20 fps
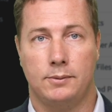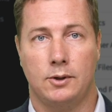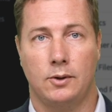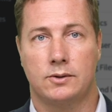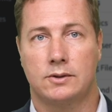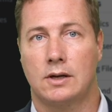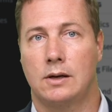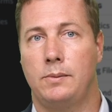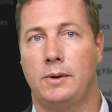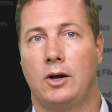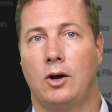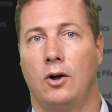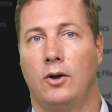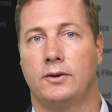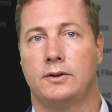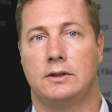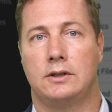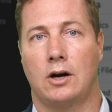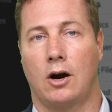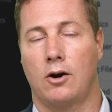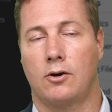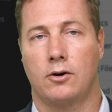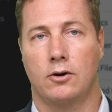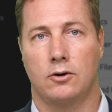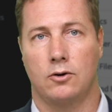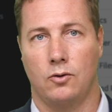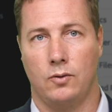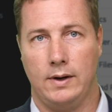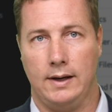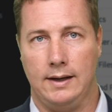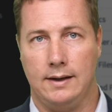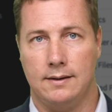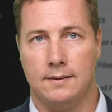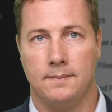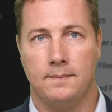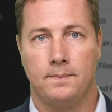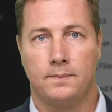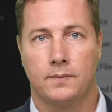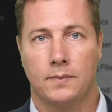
So it's going to be called darker green.